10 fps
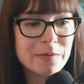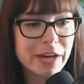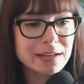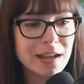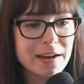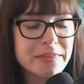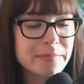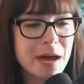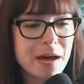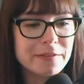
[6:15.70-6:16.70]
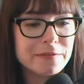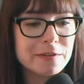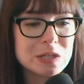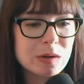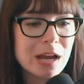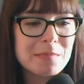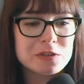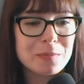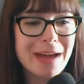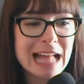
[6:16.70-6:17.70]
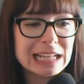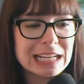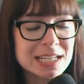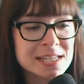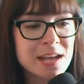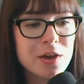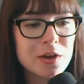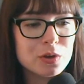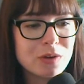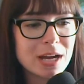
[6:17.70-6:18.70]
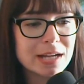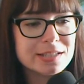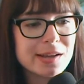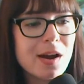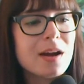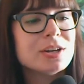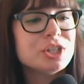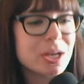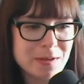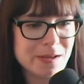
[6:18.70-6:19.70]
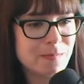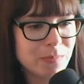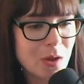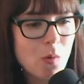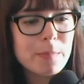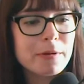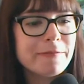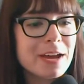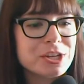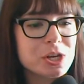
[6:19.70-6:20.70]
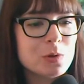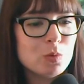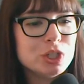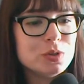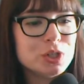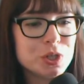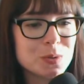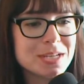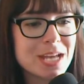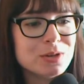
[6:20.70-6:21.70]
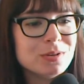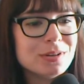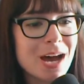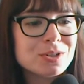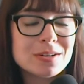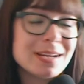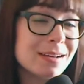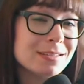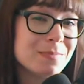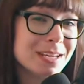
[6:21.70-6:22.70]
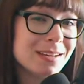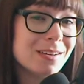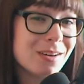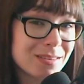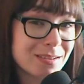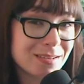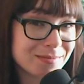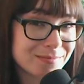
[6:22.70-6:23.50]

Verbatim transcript: got a lot of them. Uh, the first one comes from Alex, who writes RJB, what profession would you choose had you not turned out to be an author?